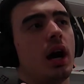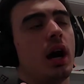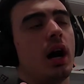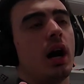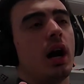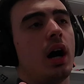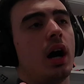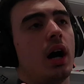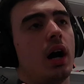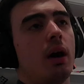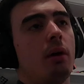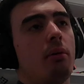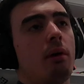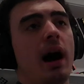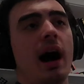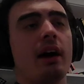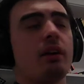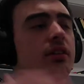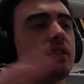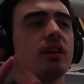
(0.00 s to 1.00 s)

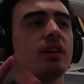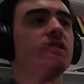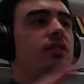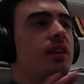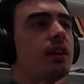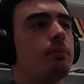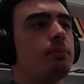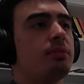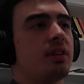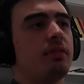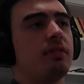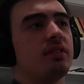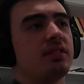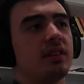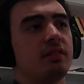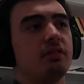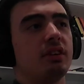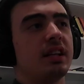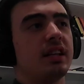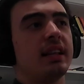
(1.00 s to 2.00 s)
I don't think himself
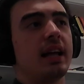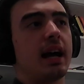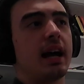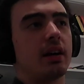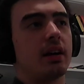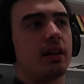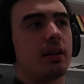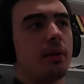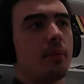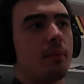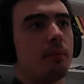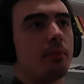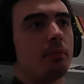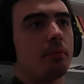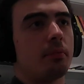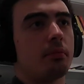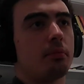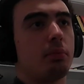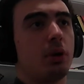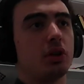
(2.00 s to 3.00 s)
is really that good,
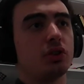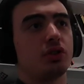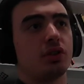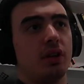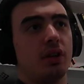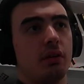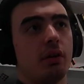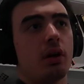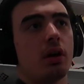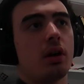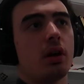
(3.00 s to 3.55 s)
personally.